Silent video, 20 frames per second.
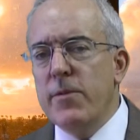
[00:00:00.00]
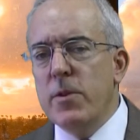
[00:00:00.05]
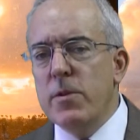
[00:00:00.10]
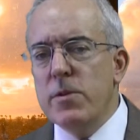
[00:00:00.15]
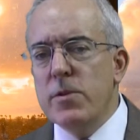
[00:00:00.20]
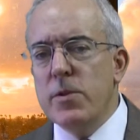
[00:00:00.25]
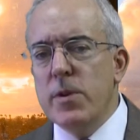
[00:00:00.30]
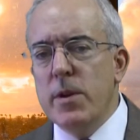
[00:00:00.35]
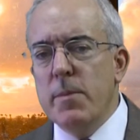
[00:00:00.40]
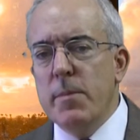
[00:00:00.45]
your
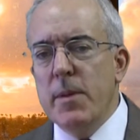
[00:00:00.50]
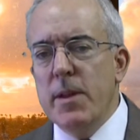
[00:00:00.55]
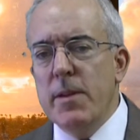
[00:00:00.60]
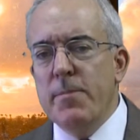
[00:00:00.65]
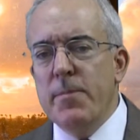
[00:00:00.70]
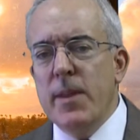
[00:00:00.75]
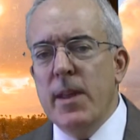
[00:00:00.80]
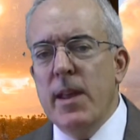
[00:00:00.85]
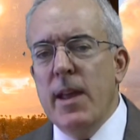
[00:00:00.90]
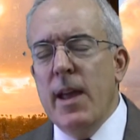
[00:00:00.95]
treatment,
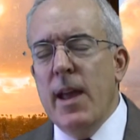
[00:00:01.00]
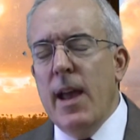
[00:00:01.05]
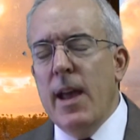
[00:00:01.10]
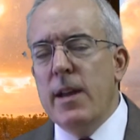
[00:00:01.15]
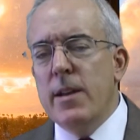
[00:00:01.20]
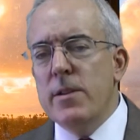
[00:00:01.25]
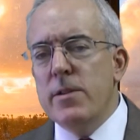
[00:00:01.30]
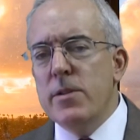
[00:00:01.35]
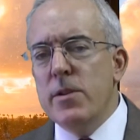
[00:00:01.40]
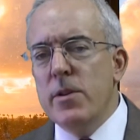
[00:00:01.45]

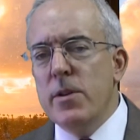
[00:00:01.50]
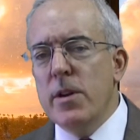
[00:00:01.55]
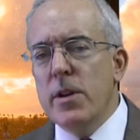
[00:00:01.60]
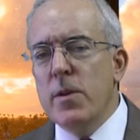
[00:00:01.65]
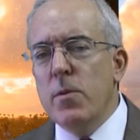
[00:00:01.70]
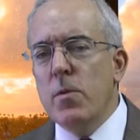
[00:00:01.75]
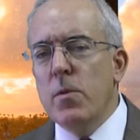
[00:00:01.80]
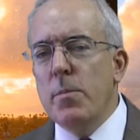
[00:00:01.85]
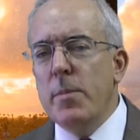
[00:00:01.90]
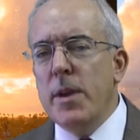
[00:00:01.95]
an
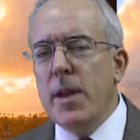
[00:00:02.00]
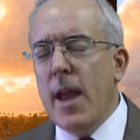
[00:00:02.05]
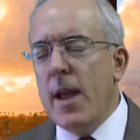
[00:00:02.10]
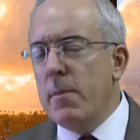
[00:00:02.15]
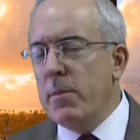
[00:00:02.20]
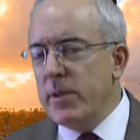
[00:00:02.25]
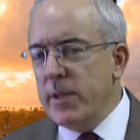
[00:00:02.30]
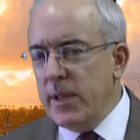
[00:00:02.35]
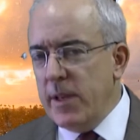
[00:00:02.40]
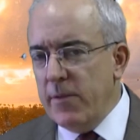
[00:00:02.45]
attorney will be
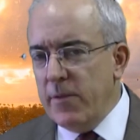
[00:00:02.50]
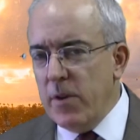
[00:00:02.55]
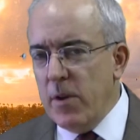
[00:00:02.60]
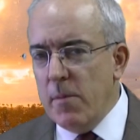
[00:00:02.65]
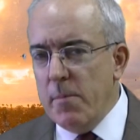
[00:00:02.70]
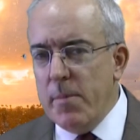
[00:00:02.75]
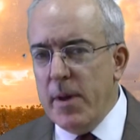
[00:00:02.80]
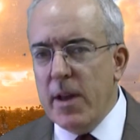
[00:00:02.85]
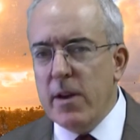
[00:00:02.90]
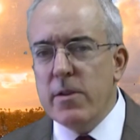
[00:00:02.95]
able to give you a
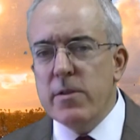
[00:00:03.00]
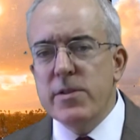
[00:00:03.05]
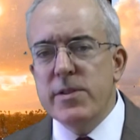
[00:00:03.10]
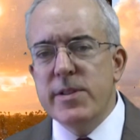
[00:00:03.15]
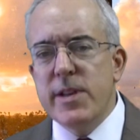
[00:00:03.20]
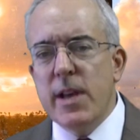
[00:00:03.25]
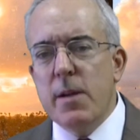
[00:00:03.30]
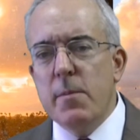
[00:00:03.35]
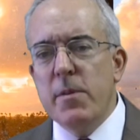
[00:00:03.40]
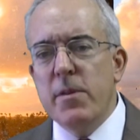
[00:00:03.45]
better
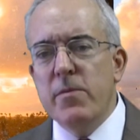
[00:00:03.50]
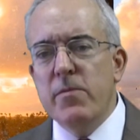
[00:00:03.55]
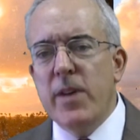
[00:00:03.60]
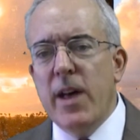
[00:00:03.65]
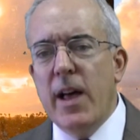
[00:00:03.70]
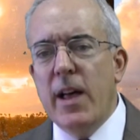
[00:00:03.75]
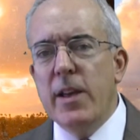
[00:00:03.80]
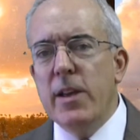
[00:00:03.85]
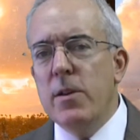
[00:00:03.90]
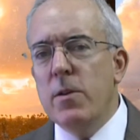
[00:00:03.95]
settlement
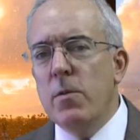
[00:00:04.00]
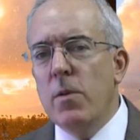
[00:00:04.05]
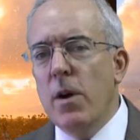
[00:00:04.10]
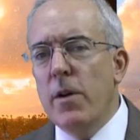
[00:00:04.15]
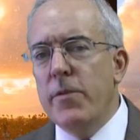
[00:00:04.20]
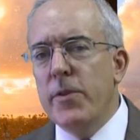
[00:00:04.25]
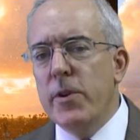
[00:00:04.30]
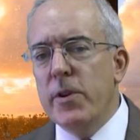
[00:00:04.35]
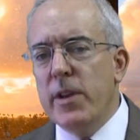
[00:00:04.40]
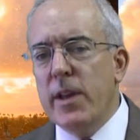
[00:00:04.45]
value
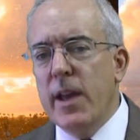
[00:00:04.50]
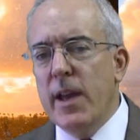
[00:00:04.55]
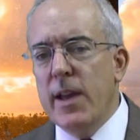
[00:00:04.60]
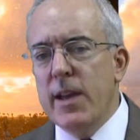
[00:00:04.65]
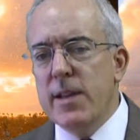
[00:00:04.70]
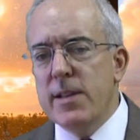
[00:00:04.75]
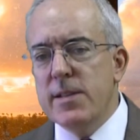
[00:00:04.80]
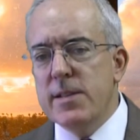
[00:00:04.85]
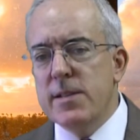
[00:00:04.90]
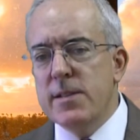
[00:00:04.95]
of your
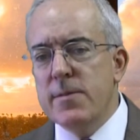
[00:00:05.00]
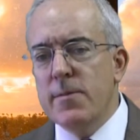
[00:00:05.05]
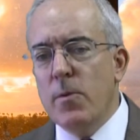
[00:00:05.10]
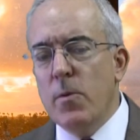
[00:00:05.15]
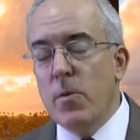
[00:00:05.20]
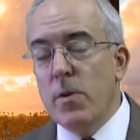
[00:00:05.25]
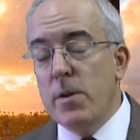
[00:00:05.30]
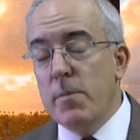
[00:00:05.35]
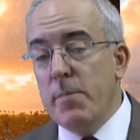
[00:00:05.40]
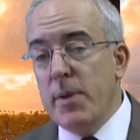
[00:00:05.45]
case,
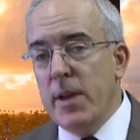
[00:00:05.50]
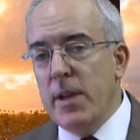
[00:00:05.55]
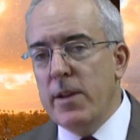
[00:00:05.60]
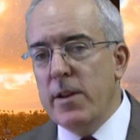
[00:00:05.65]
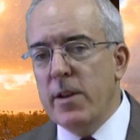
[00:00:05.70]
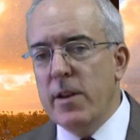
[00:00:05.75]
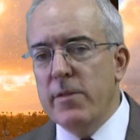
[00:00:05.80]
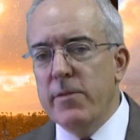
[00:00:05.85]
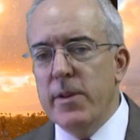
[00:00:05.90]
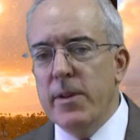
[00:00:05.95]
or an
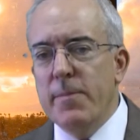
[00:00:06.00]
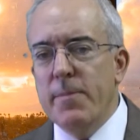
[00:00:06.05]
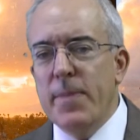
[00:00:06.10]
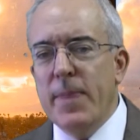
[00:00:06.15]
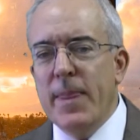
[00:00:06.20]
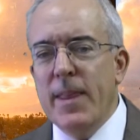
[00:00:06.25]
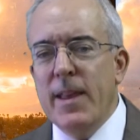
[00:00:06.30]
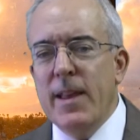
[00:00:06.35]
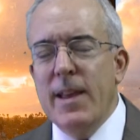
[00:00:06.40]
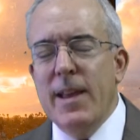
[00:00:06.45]
opinion of it.
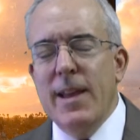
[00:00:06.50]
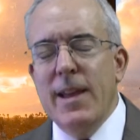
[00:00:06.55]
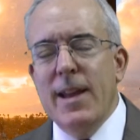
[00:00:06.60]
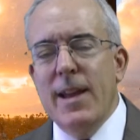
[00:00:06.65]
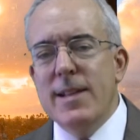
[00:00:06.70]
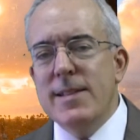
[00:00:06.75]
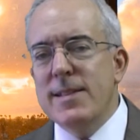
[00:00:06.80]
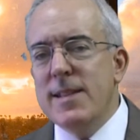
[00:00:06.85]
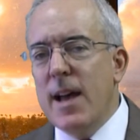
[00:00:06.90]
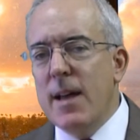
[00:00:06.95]

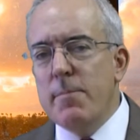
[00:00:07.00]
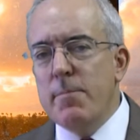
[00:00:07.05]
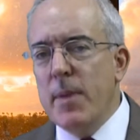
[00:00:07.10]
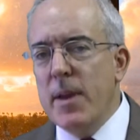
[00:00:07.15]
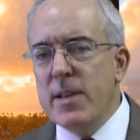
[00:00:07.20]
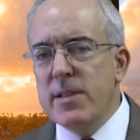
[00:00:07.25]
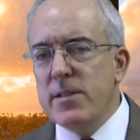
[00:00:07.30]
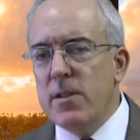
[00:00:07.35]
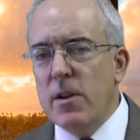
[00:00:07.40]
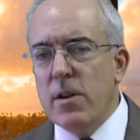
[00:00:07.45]
It's not
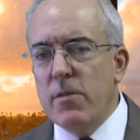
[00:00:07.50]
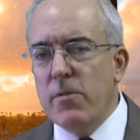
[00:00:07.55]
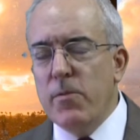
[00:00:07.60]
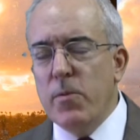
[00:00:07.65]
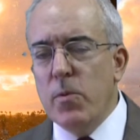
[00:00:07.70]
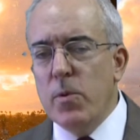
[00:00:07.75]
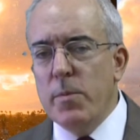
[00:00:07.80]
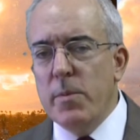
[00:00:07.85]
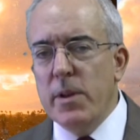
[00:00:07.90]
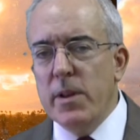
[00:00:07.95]
based on a
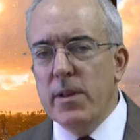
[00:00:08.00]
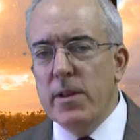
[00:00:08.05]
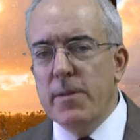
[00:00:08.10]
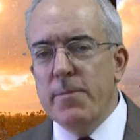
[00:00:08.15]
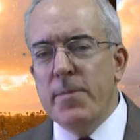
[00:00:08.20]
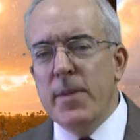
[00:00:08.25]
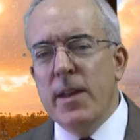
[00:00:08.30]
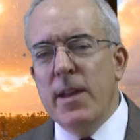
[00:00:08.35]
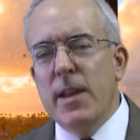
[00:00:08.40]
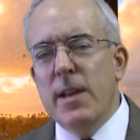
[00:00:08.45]
formula,
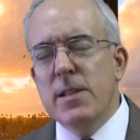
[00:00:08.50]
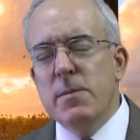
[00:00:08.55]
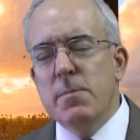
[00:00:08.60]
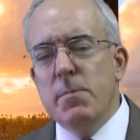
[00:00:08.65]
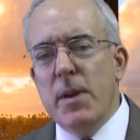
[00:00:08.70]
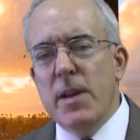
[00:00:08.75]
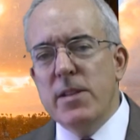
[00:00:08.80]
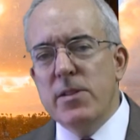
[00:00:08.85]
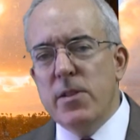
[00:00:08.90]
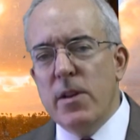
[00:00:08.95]
it's
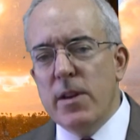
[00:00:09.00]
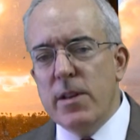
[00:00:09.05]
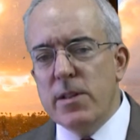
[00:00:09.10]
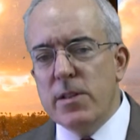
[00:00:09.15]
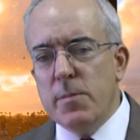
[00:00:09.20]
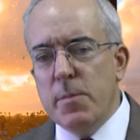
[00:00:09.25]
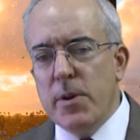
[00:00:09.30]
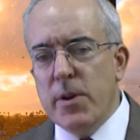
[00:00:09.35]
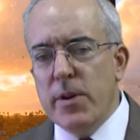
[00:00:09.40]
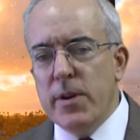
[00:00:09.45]
based on
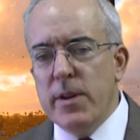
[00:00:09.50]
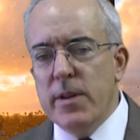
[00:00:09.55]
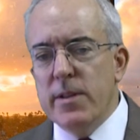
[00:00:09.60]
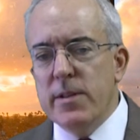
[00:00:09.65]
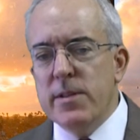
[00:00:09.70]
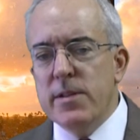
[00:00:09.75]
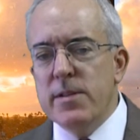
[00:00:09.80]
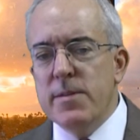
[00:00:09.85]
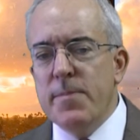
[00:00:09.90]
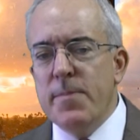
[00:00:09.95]

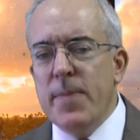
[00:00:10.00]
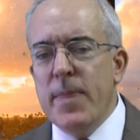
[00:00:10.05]
experience.